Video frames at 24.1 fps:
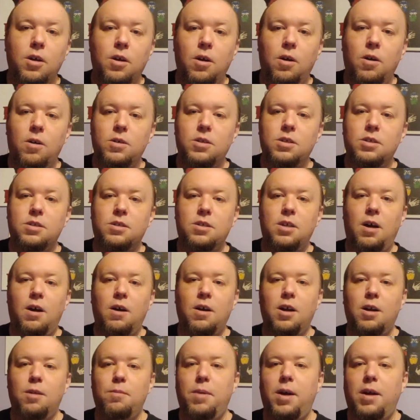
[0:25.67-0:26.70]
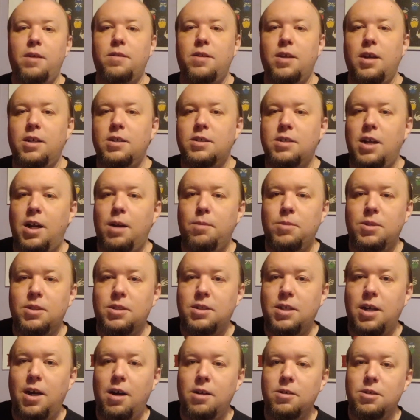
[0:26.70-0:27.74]
or just talking about things that I'm
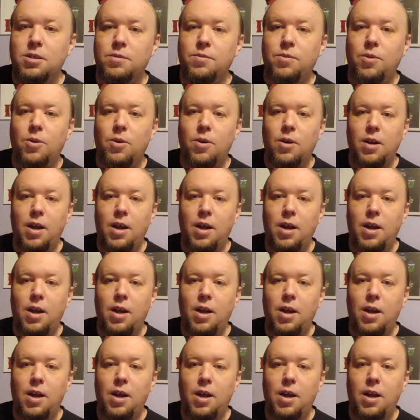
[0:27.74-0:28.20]
nostalgic for,